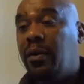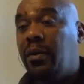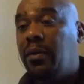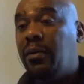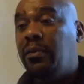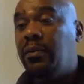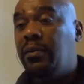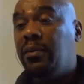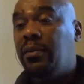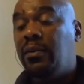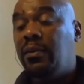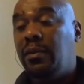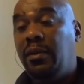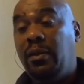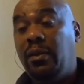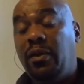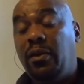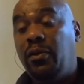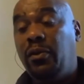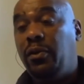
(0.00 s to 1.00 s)
wrong.
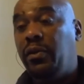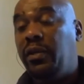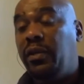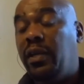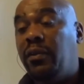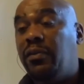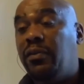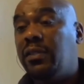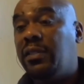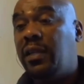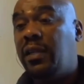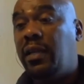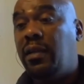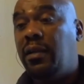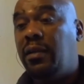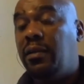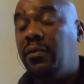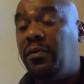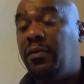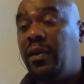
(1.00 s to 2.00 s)
You know, you
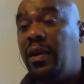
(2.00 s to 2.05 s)
devastated a